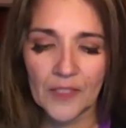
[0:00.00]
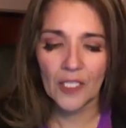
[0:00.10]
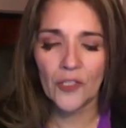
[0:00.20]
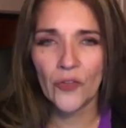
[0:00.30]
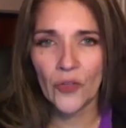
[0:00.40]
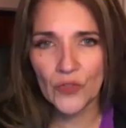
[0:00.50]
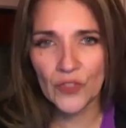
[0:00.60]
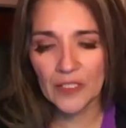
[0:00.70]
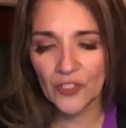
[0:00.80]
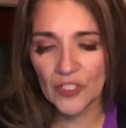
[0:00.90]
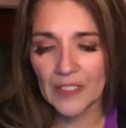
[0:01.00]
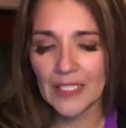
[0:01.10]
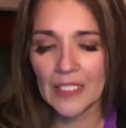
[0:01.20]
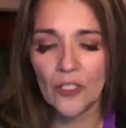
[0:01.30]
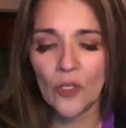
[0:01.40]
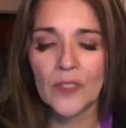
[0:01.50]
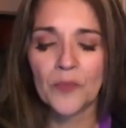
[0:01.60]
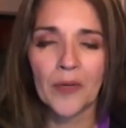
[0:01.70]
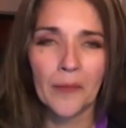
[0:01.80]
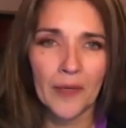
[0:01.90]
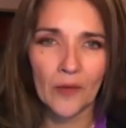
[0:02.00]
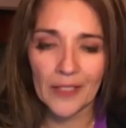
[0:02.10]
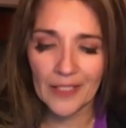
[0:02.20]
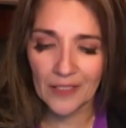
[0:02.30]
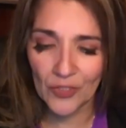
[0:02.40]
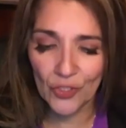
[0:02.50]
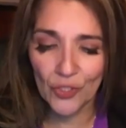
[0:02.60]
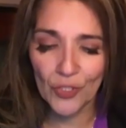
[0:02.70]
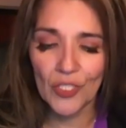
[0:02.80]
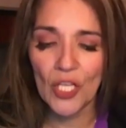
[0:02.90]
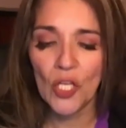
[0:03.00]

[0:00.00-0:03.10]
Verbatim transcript: Under those conditions, the ego is primarily concerned